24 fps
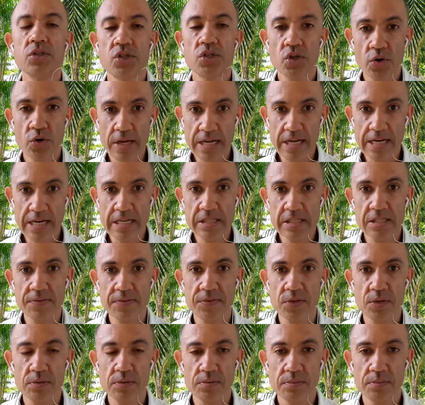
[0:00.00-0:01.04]
During an
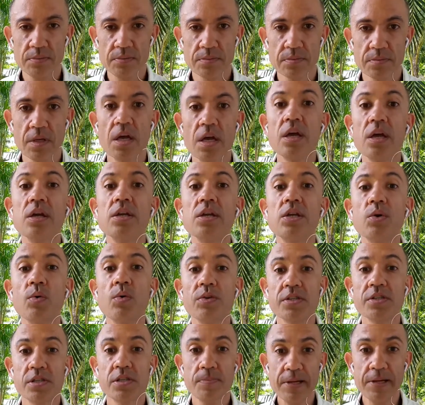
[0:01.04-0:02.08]
interview, you
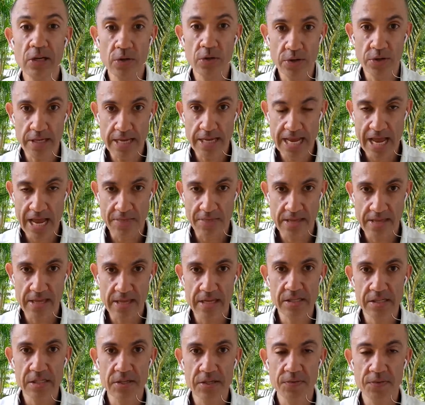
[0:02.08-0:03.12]
want to be looking at the
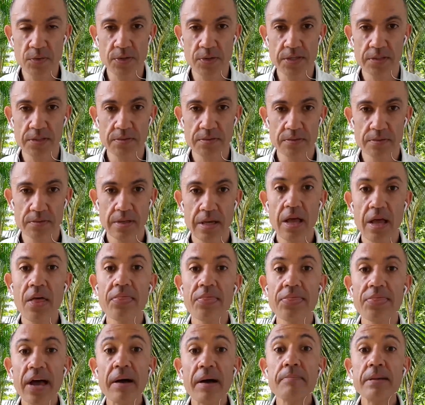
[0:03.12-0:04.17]
interviewer.
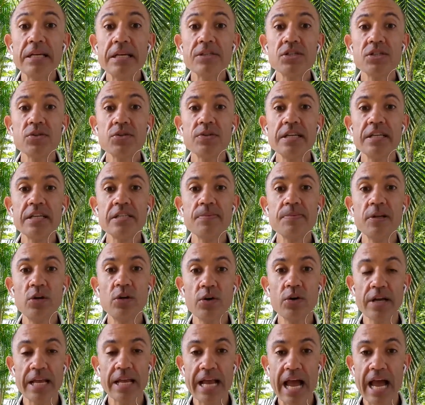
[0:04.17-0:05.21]
That means you need to be
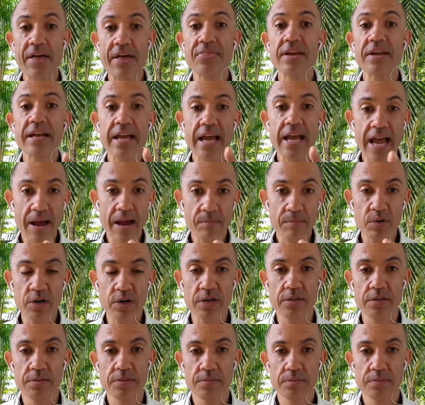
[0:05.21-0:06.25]
looking at the camera.